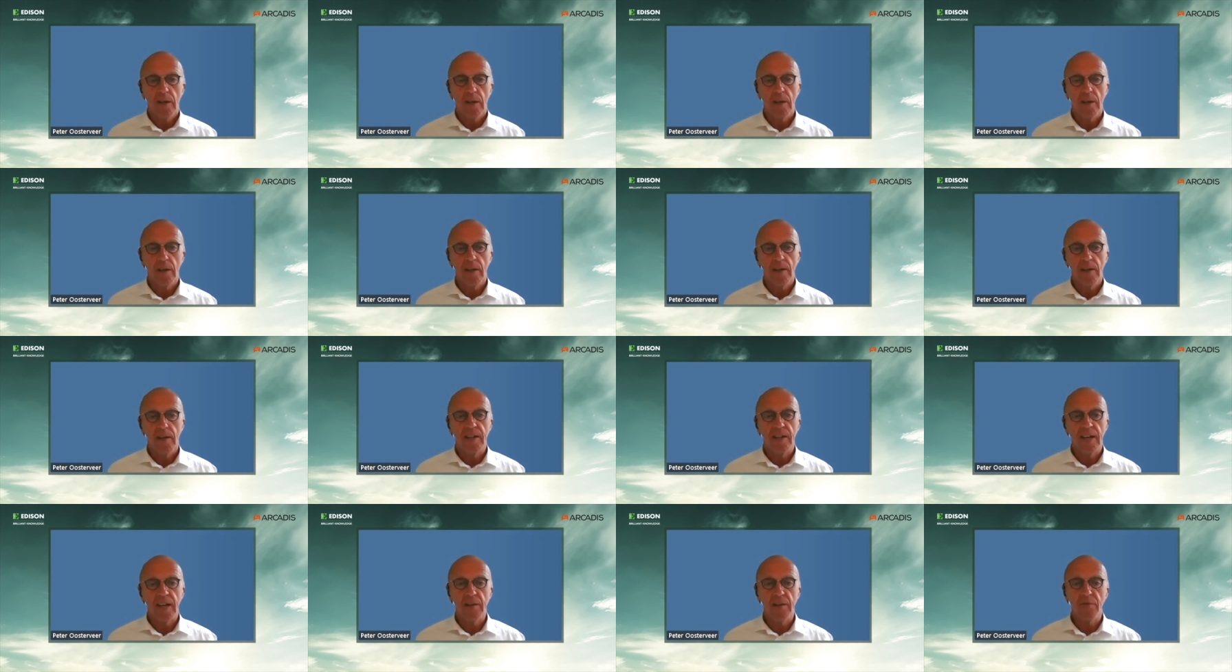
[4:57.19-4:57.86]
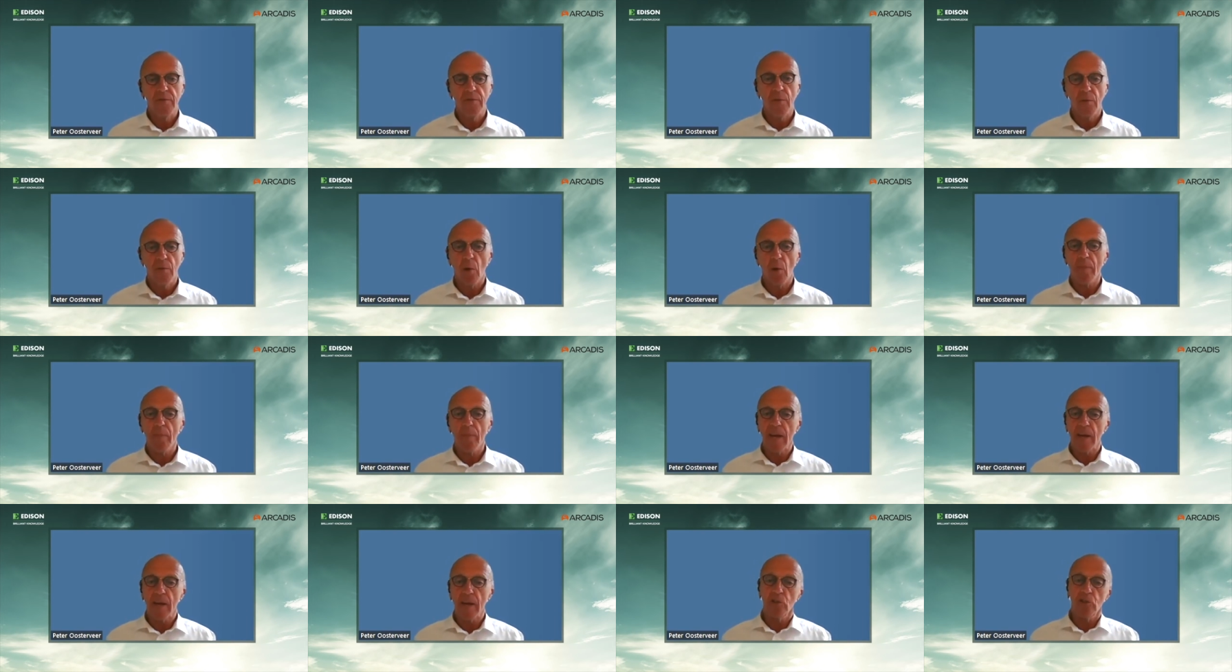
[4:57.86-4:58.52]
uh, then we will
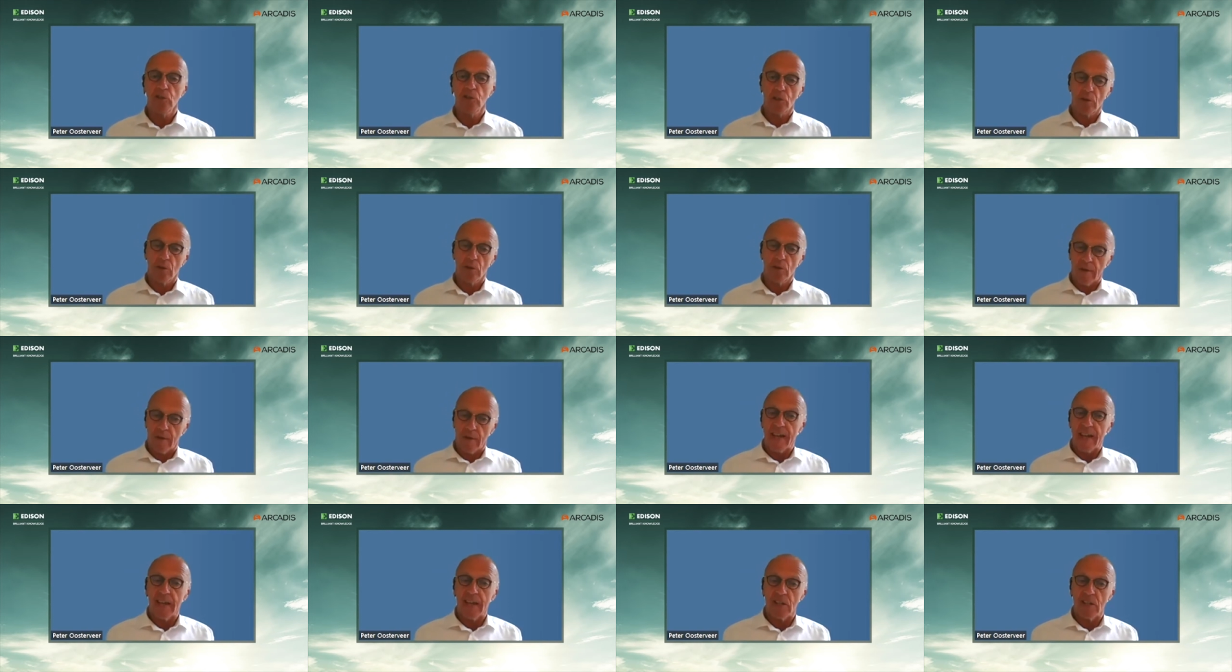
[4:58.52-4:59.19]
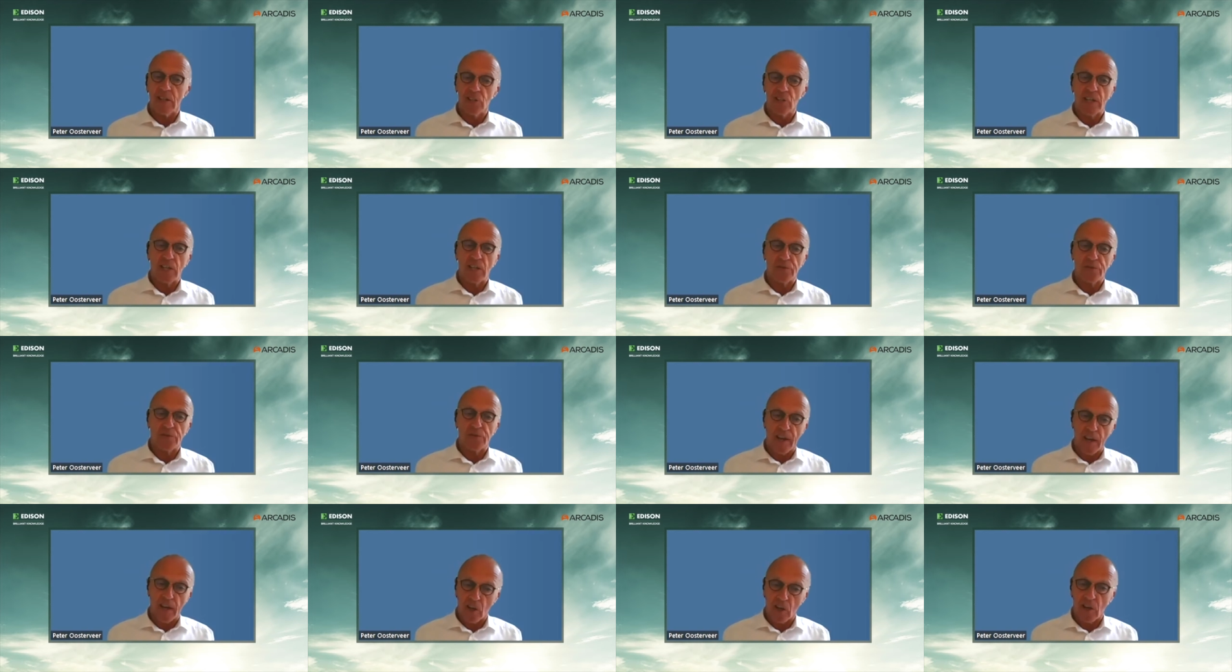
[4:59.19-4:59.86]
be able to a
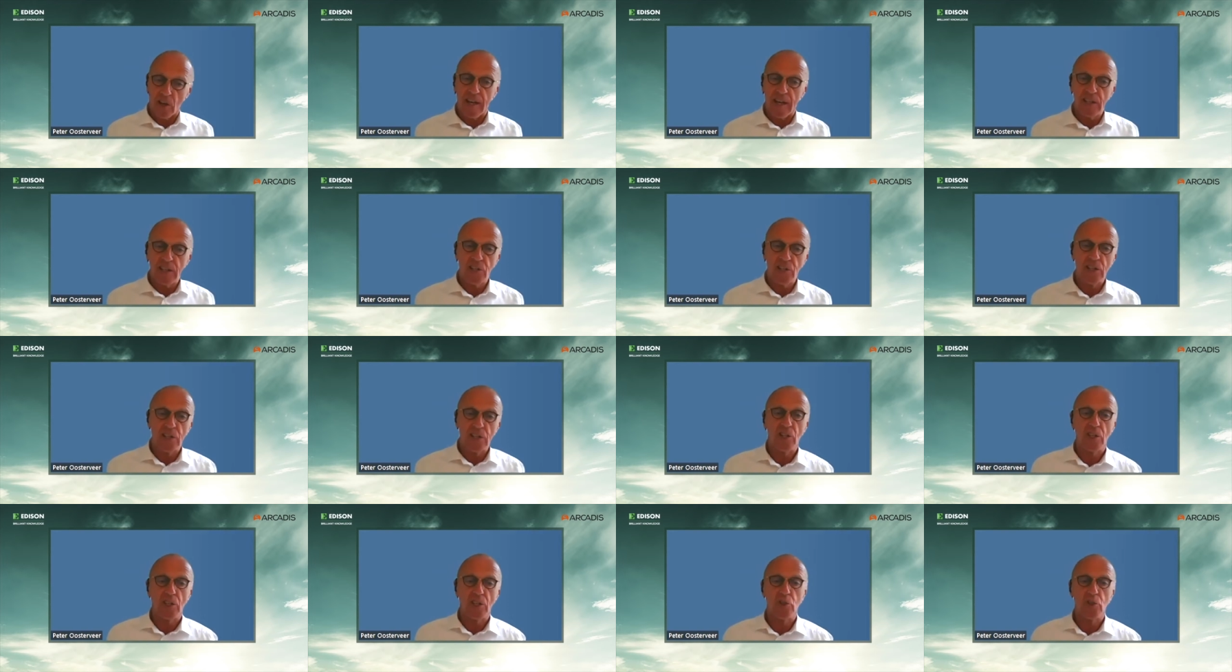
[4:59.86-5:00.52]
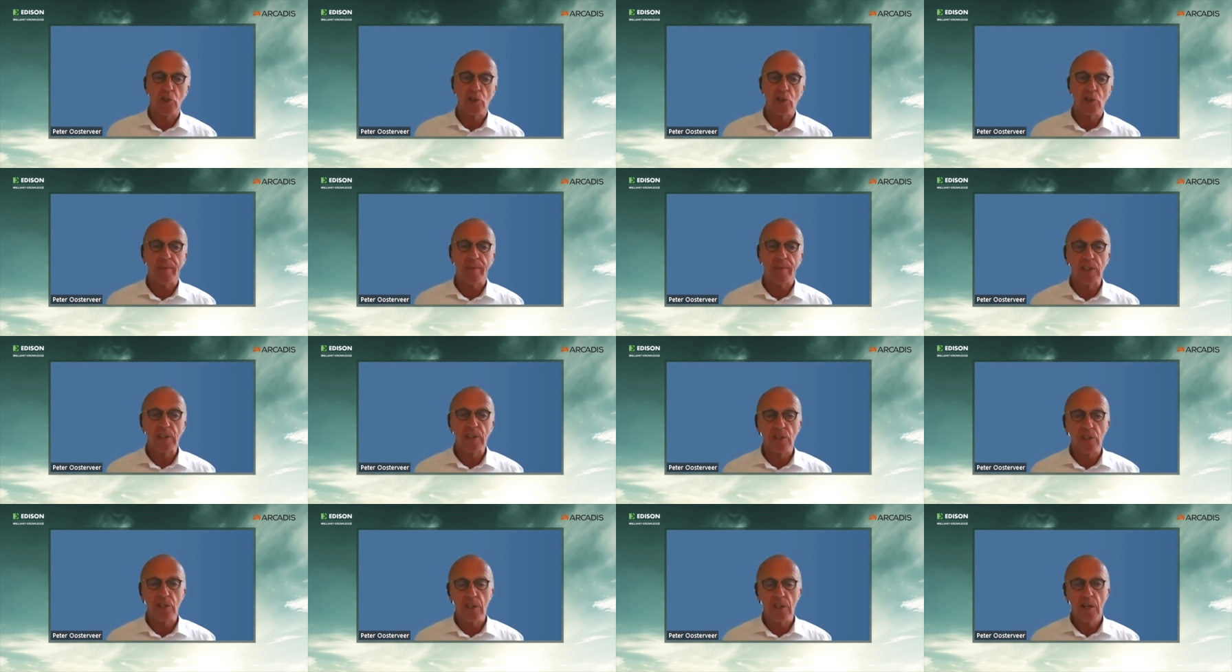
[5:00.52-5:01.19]
satisfy our clients, as I just
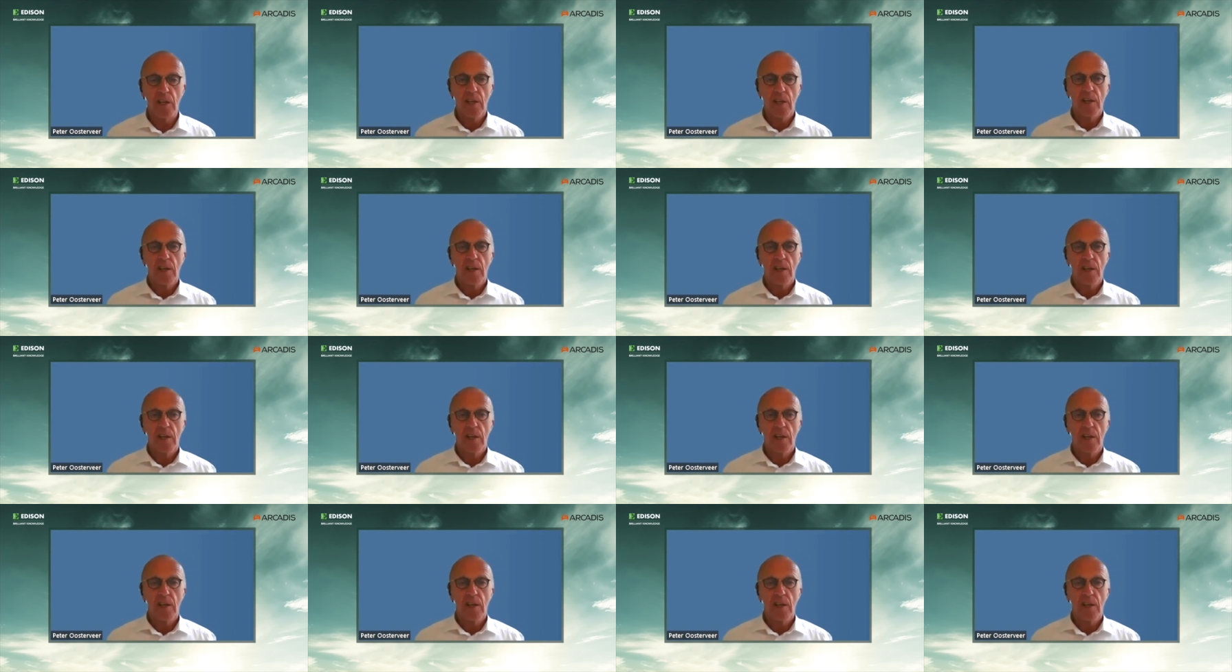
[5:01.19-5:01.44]
mentioned,